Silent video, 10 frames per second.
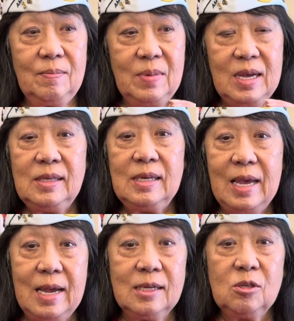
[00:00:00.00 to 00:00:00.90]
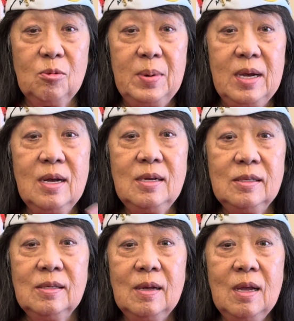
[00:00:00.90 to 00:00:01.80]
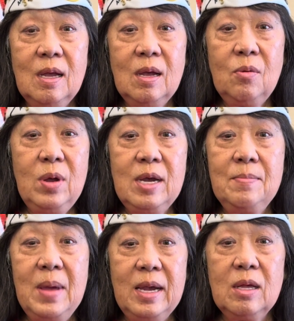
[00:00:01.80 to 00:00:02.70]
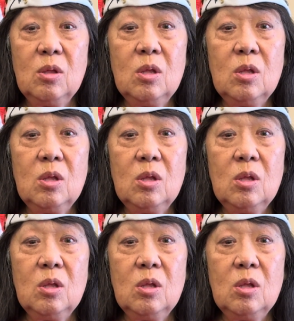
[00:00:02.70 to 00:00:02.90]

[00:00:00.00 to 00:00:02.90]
easy answer, because we can make it